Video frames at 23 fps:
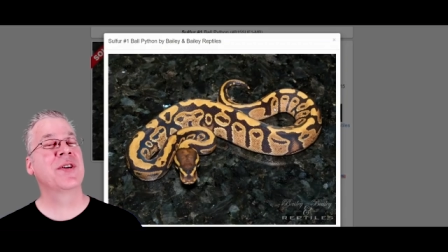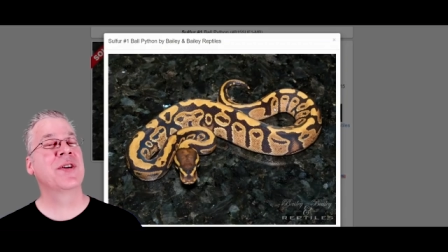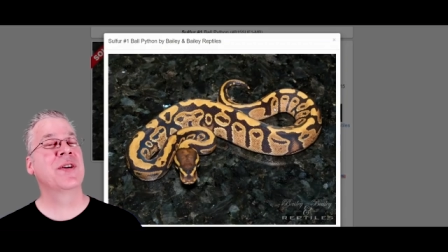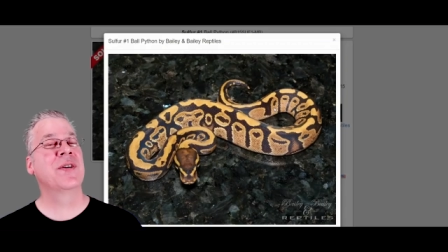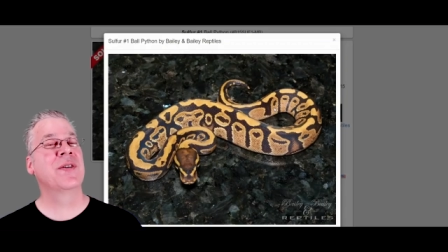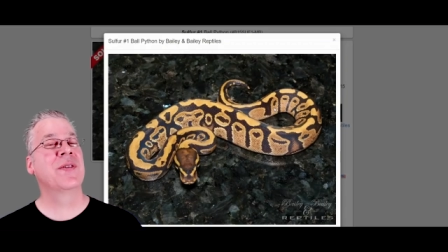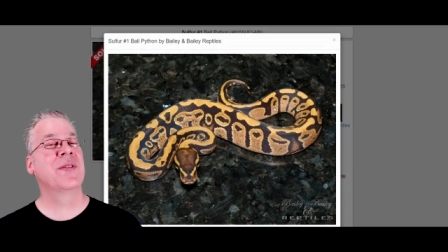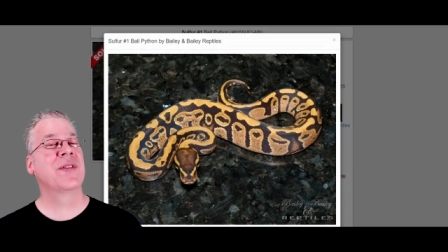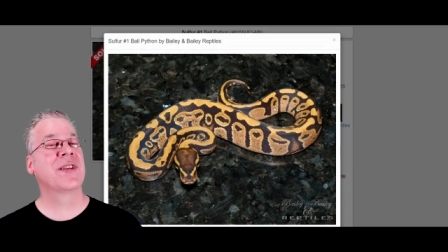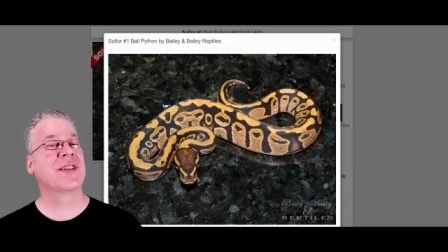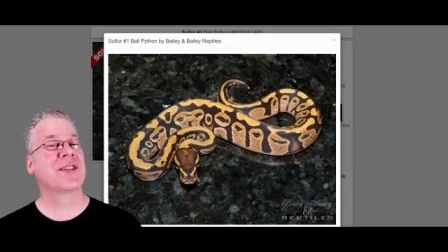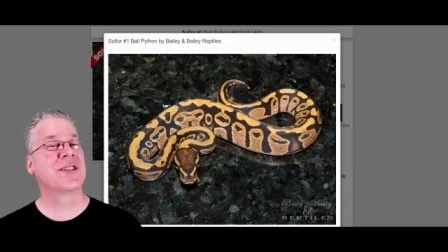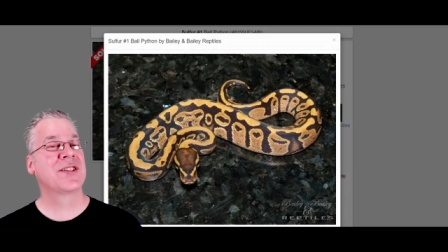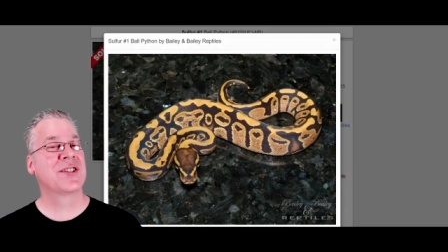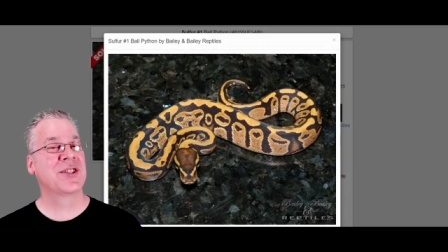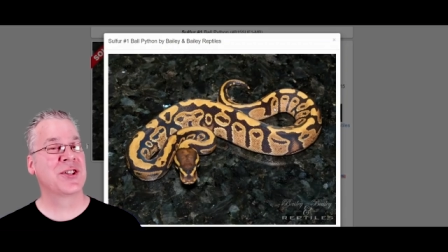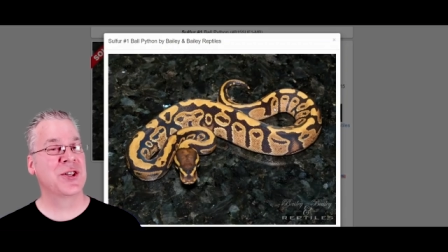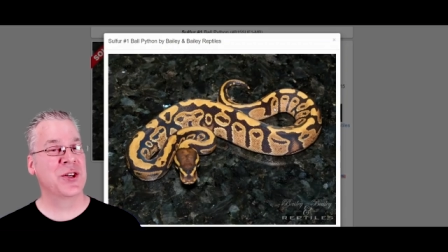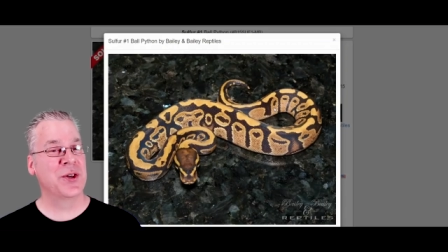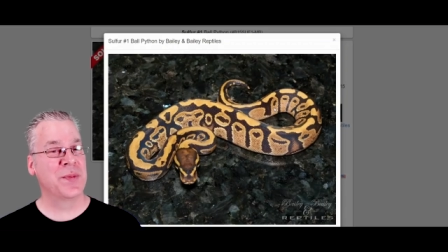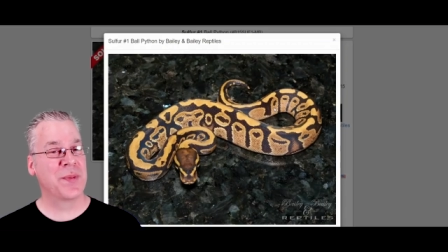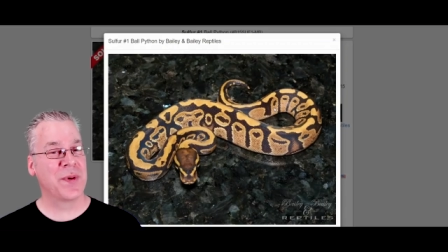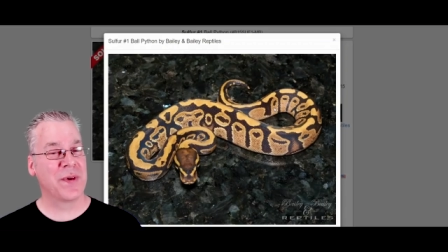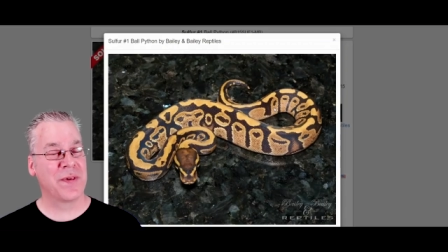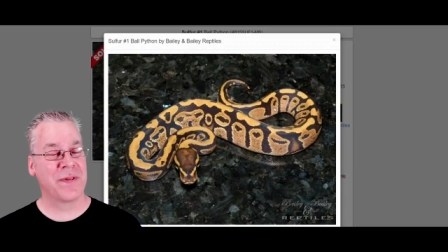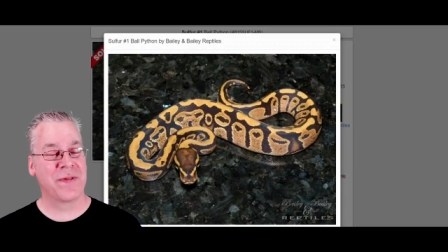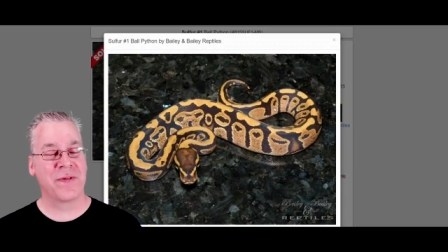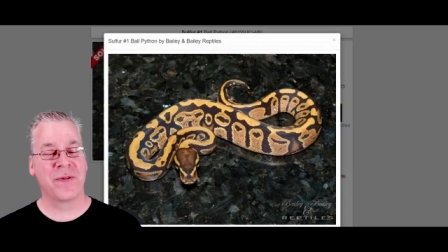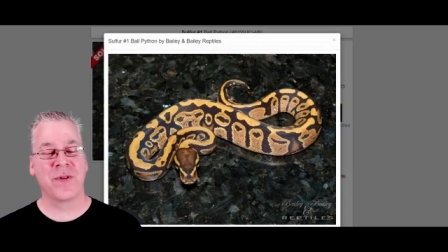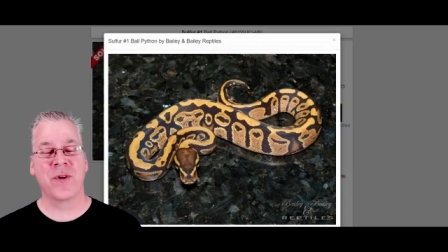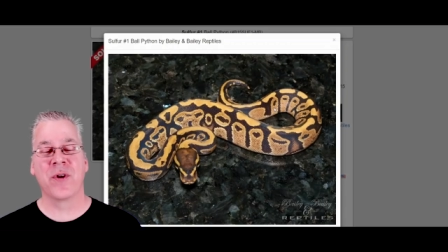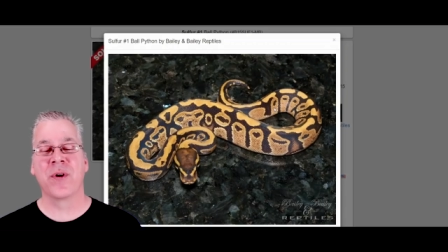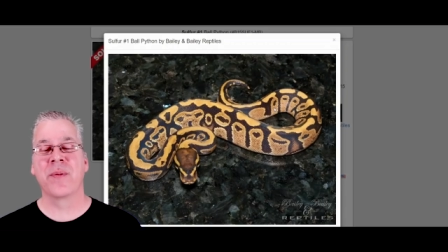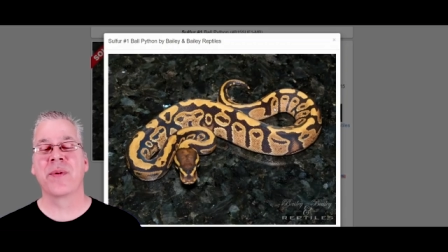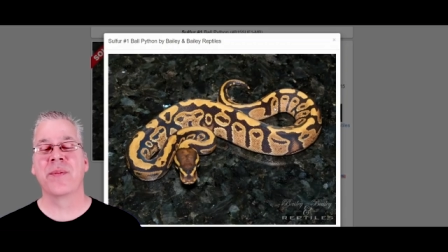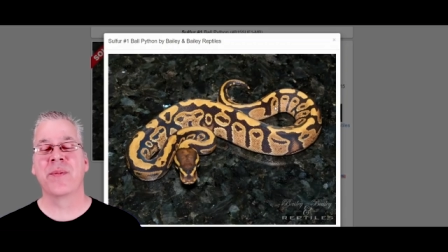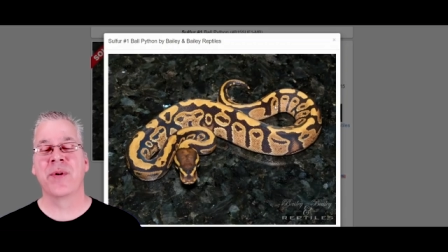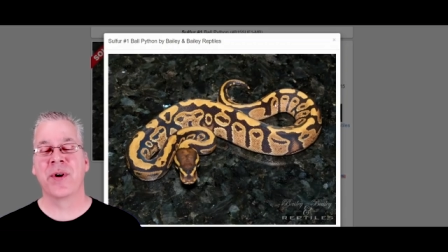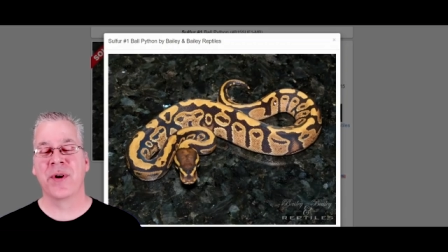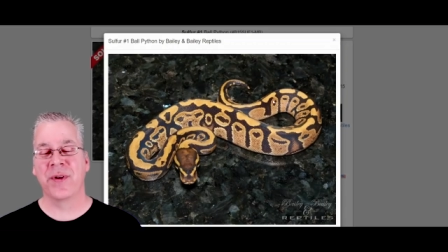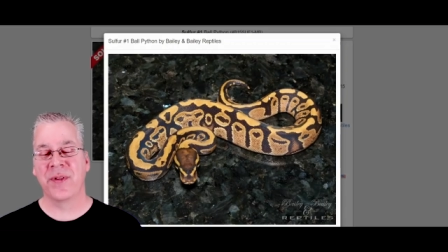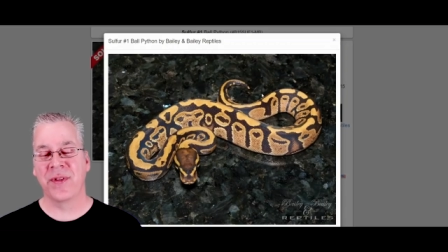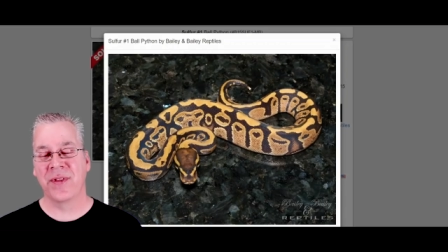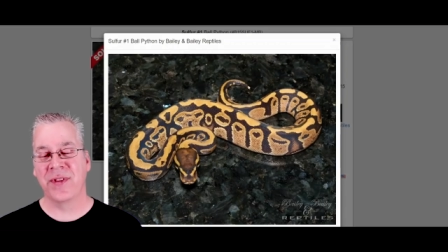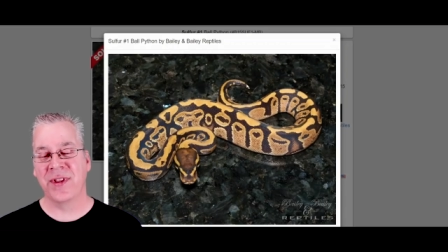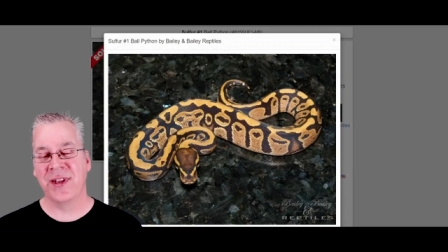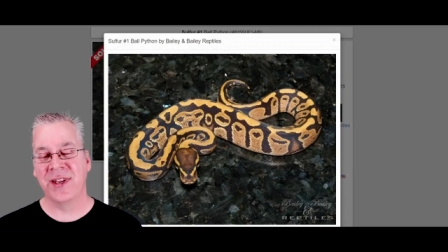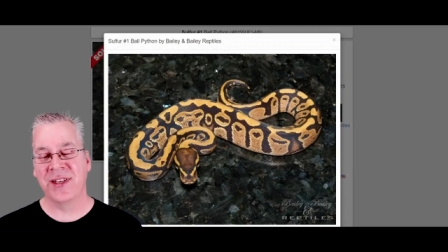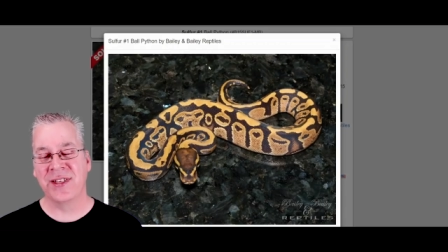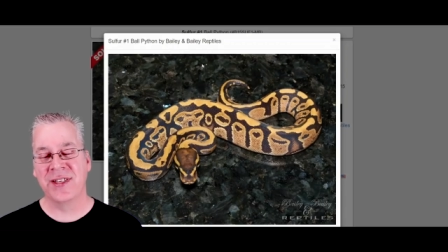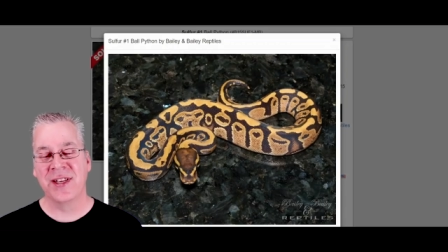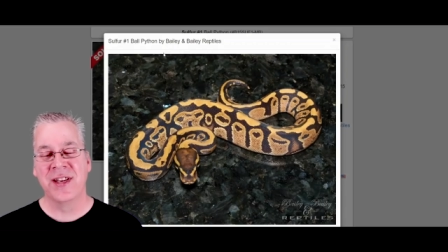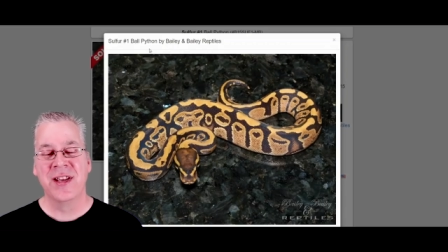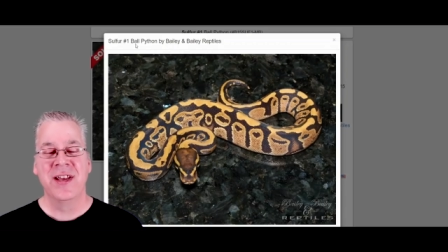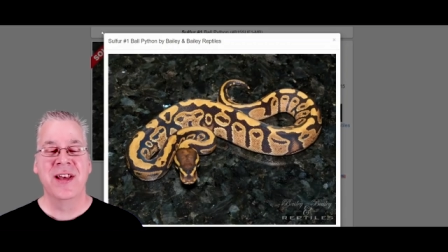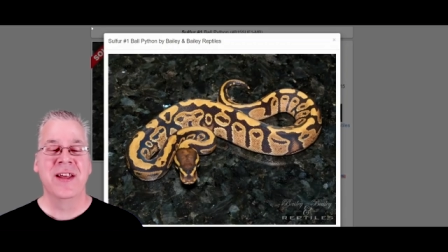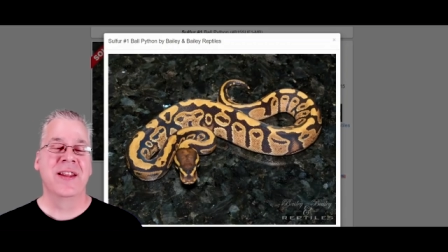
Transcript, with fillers: you the super form of both of these.